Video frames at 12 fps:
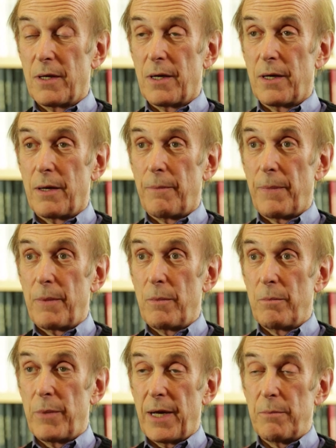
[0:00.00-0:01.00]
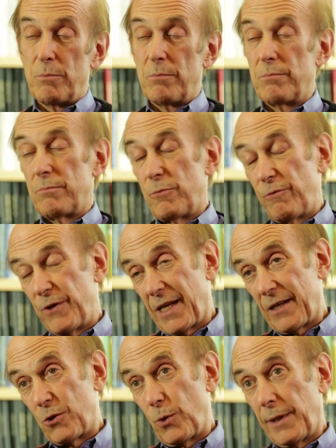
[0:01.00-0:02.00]
By moving
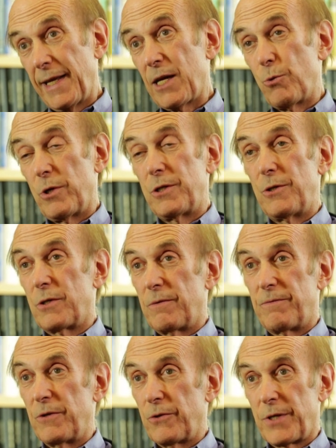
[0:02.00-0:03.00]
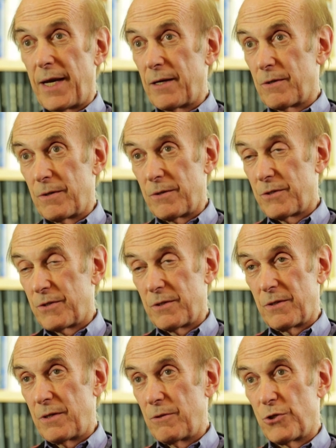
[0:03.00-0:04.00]
it into a liquid, you could fill
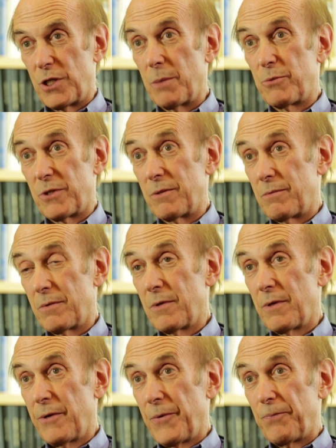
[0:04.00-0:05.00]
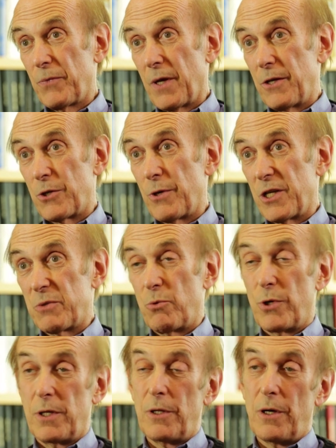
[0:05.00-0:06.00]
tankers, you know, ships, and
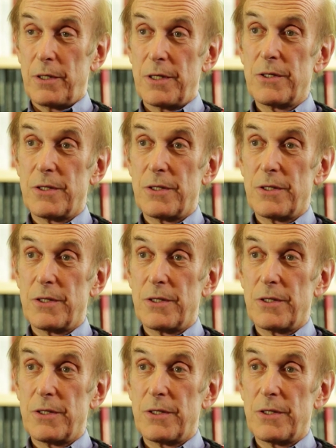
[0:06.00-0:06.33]
transport long